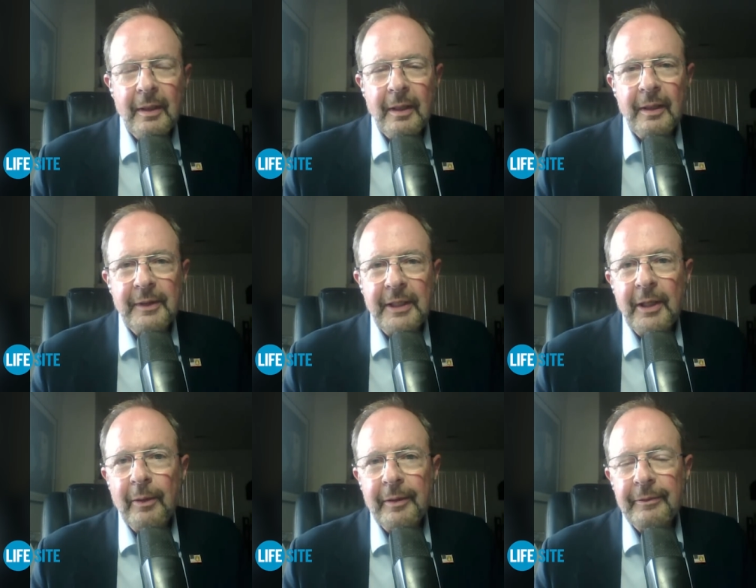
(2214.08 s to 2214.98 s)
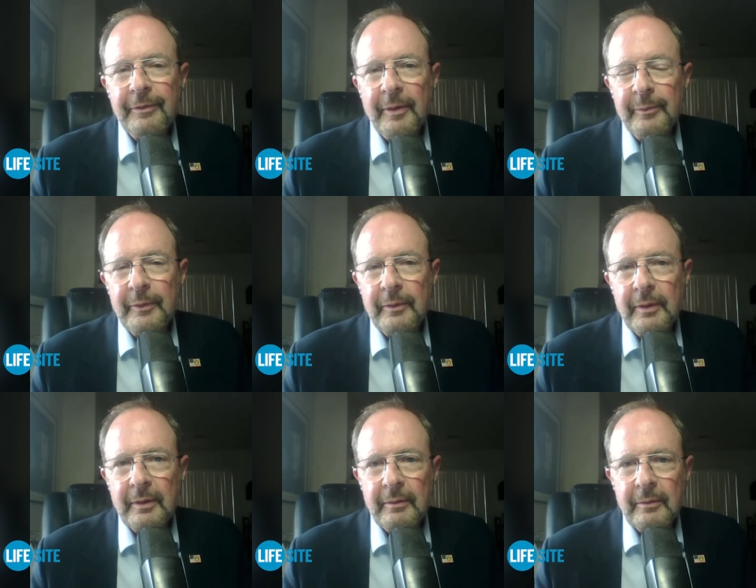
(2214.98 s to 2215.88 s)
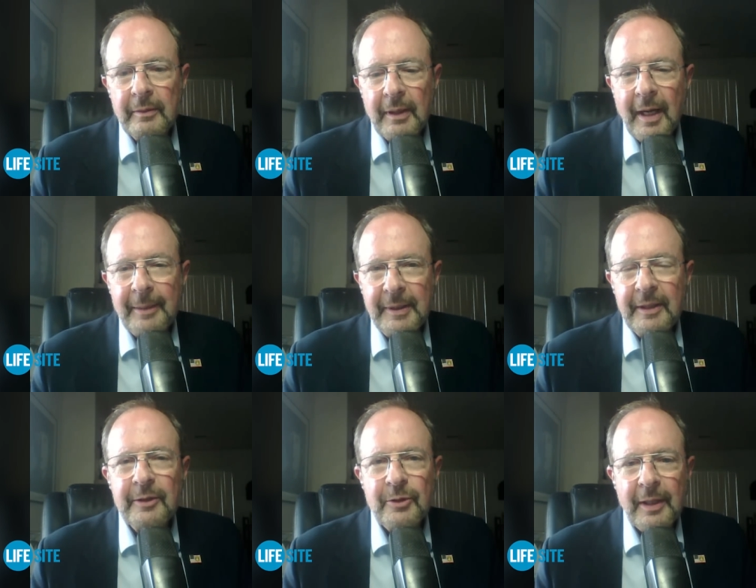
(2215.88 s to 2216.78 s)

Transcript: They know it from the IP